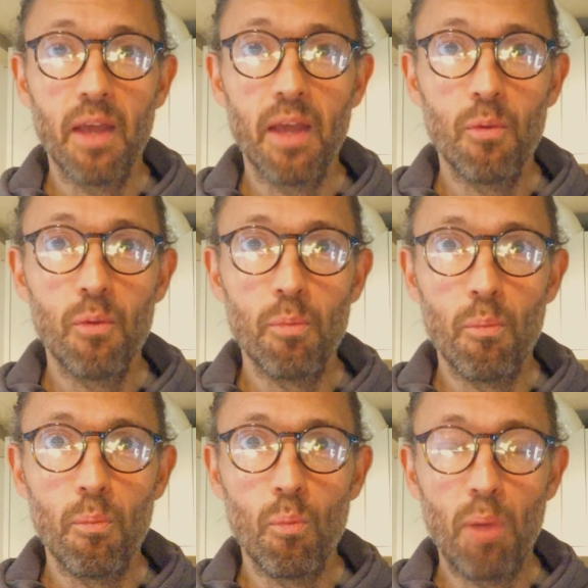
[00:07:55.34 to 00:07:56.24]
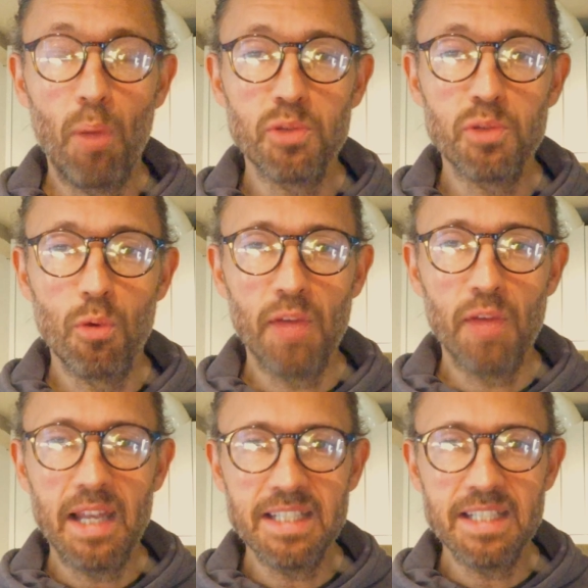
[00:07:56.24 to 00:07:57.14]
We'll post more on that
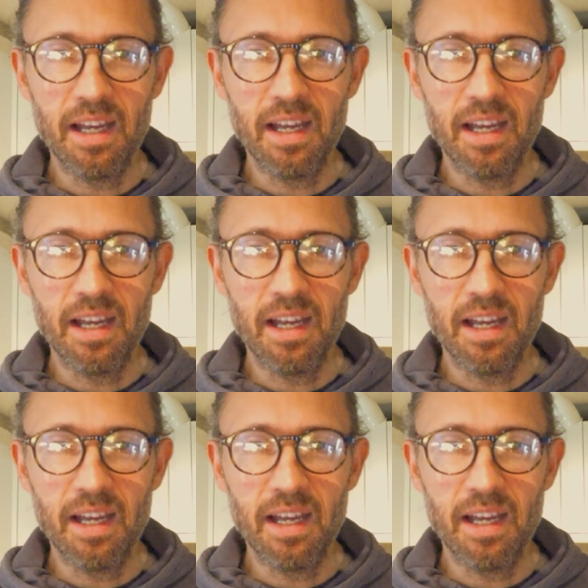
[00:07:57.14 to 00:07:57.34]
later.